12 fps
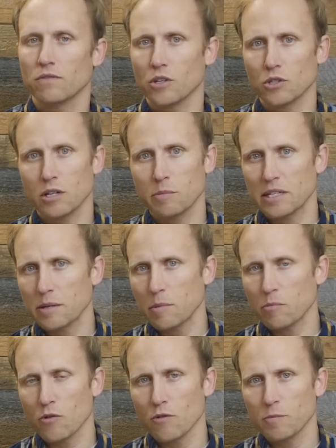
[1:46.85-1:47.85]
There's going to be some
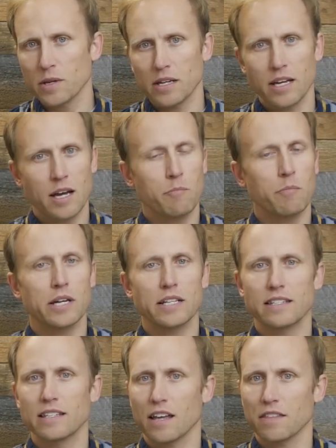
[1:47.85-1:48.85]
improvement, but
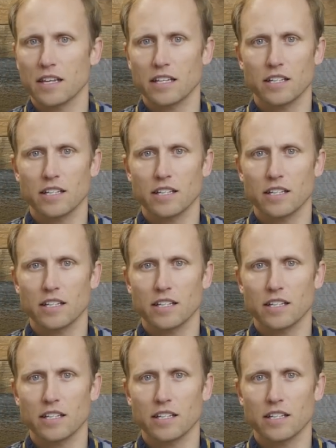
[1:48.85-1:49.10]
it's nothing